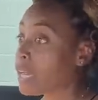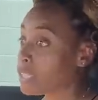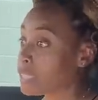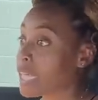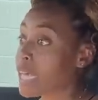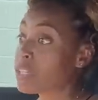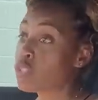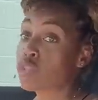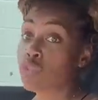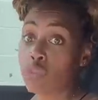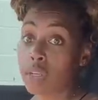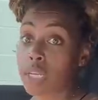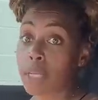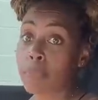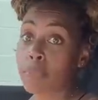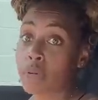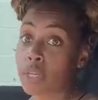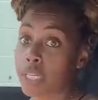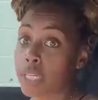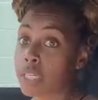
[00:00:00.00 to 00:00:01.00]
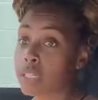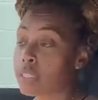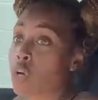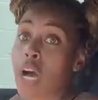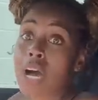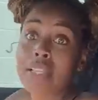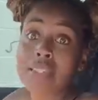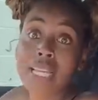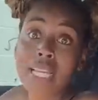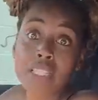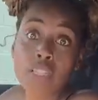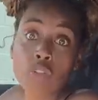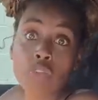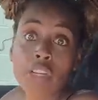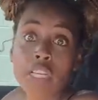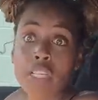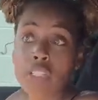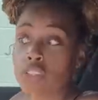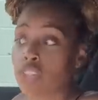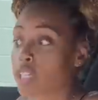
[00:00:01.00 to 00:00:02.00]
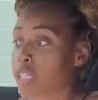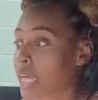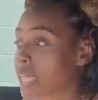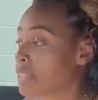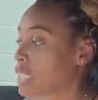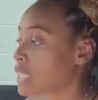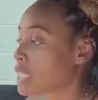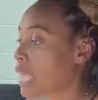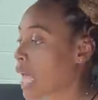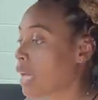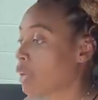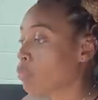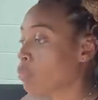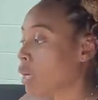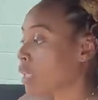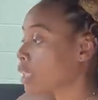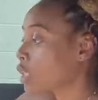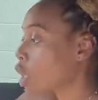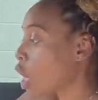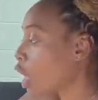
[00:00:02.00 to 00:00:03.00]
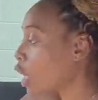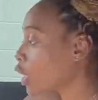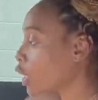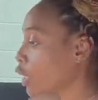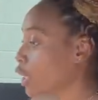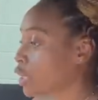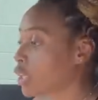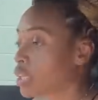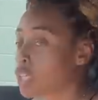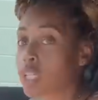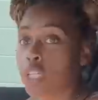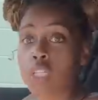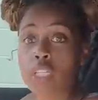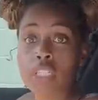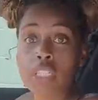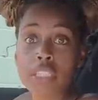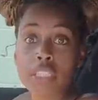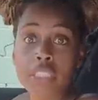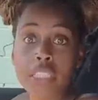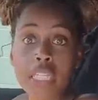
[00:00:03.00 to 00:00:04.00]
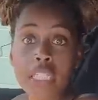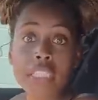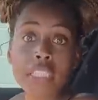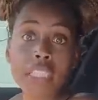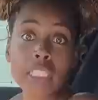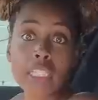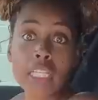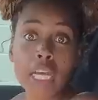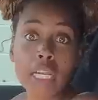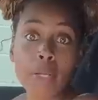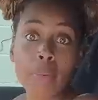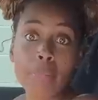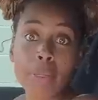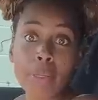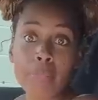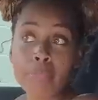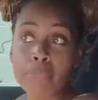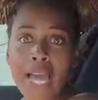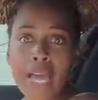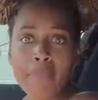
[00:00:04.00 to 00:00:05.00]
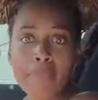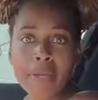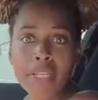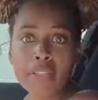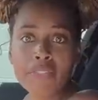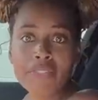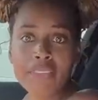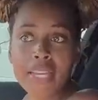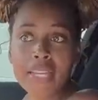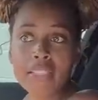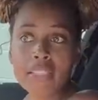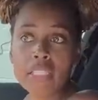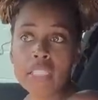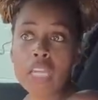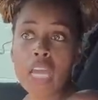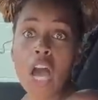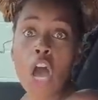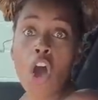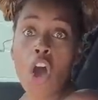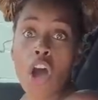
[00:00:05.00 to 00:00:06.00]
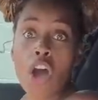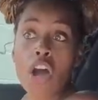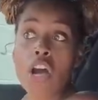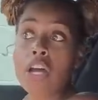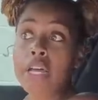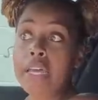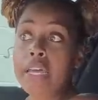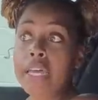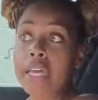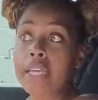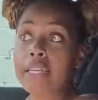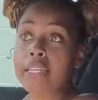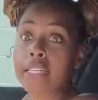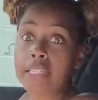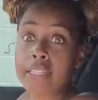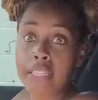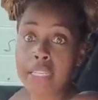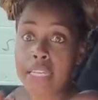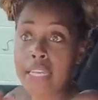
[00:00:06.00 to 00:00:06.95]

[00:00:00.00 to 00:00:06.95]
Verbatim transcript: that's really pretty so on that screen you can decide what color this is gonna be climate vents are hidden